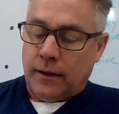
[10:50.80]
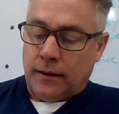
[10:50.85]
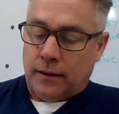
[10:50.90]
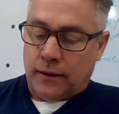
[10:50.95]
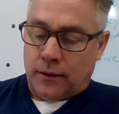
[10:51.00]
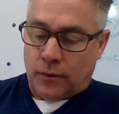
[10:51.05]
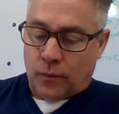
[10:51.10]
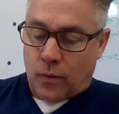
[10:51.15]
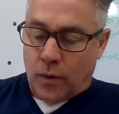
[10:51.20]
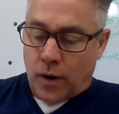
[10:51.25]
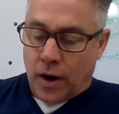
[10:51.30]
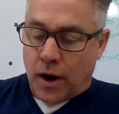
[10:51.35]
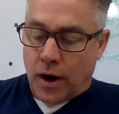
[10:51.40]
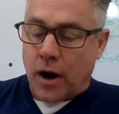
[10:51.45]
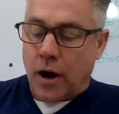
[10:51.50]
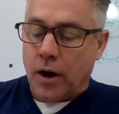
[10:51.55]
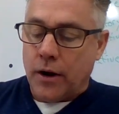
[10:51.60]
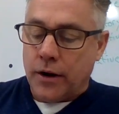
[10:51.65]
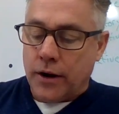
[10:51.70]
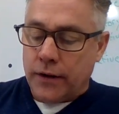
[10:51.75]
And
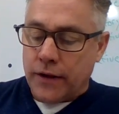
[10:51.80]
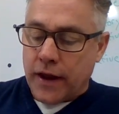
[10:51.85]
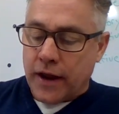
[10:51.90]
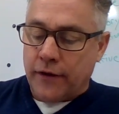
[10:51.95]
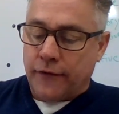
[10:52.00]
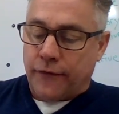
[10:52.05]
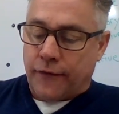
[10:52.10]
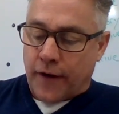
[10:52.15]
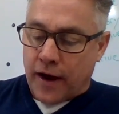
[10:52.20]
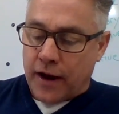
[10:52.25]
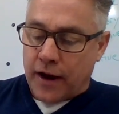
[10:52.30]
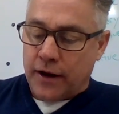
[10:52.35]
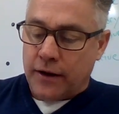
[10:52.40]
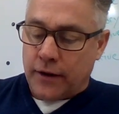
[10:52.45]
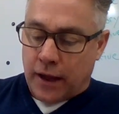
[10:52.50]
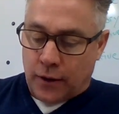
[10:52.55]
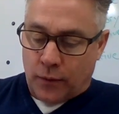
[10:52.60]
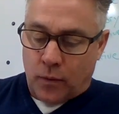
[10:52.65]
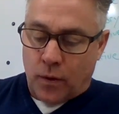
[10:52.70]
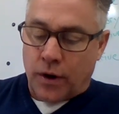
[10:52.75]
what did they find
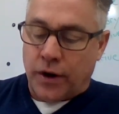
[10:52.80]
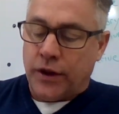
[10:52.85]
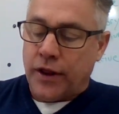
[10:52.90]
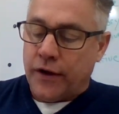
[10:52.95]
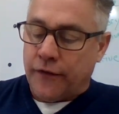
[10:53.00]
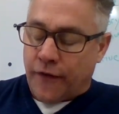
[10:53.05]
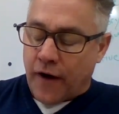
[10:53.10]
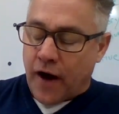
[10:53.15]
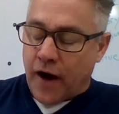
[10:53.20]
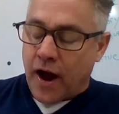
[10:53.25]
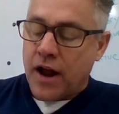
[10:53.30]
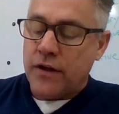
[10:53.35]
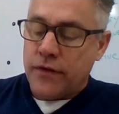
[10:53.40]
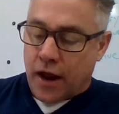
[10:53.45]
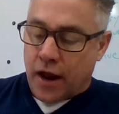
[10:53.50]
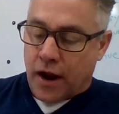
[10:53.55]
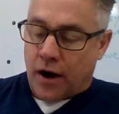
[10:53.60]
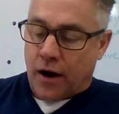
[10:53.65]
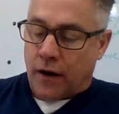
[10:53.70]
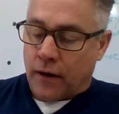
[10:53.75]

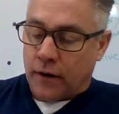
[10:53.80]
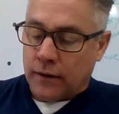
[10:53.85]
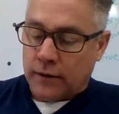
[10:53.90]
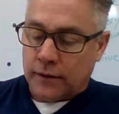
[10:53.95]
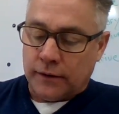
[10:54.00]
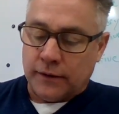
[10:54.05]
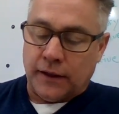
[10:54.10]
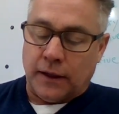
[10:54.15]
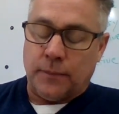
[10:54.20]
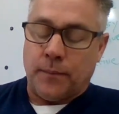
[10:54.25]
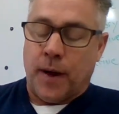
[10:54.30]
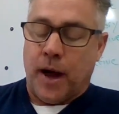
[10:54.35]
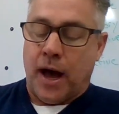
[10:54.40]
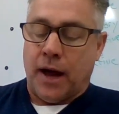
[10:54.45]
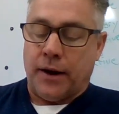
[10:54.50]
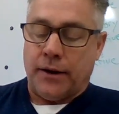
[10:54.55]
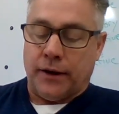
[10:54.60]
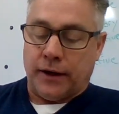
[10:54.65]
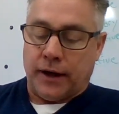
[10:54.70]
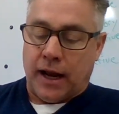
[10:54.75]
there? Said
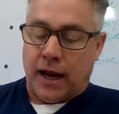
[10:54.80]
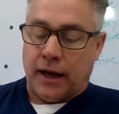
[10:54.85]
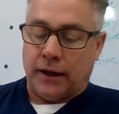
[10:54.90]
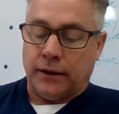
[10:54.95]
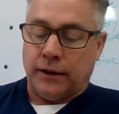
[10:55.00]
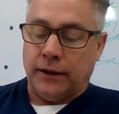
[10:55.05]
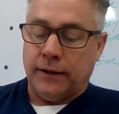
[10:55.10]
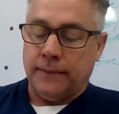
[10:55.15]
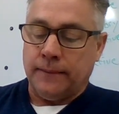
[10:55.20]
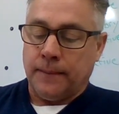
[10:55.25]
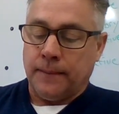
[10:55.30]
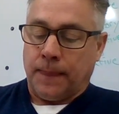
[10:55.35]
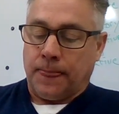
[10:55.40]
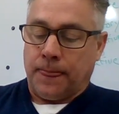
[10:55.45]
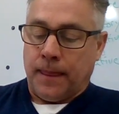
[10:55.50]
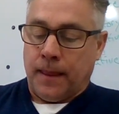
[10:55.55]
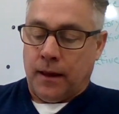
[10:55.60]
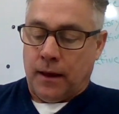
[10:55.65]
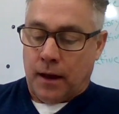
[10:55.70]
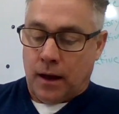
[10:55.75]
Pod unkindly.
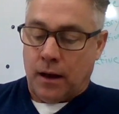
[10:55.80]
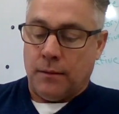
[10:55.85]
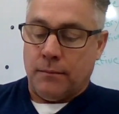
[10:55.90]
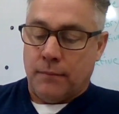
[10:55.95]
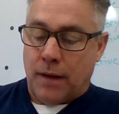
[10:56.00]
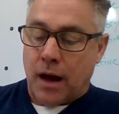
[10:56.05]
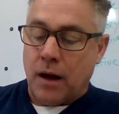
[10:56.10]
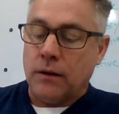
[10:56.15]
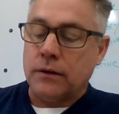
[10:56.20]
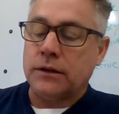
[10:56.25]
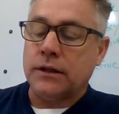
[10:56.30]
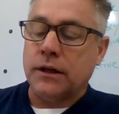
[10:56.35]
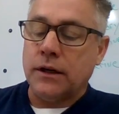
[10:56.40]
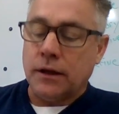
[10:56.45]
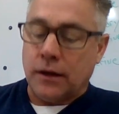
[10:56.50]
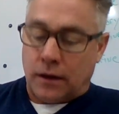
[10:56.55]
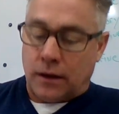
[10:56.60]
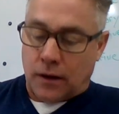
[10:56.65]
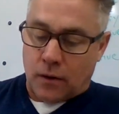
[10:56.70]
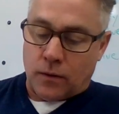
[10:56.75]
A mountain
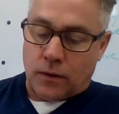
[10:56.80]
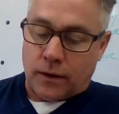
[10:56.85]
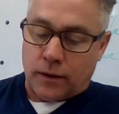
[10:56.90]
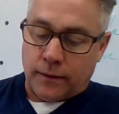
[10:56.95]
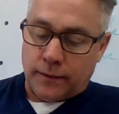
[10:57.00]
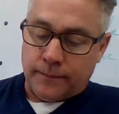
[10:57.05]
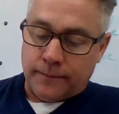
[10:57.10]
of coke.